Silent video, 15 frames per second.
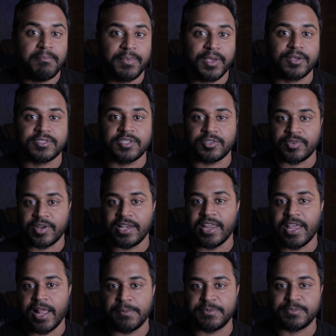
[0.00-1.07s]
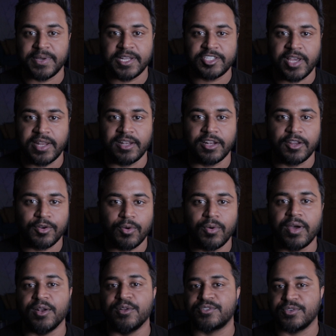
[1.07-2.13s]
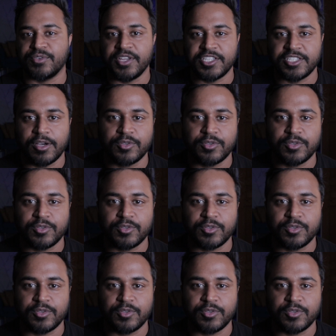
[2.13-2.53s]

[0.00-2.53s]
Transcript: because it really helps my channel grow and also reach